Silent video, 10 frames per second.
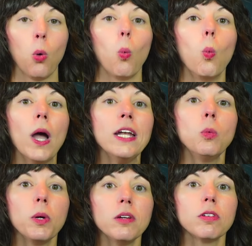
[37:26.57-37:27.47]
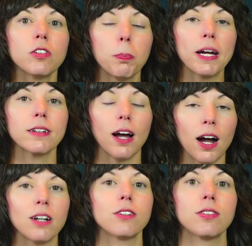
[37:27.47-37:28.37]
When we respect
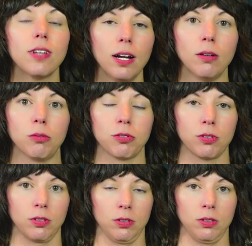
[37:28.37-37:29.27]
ourselves,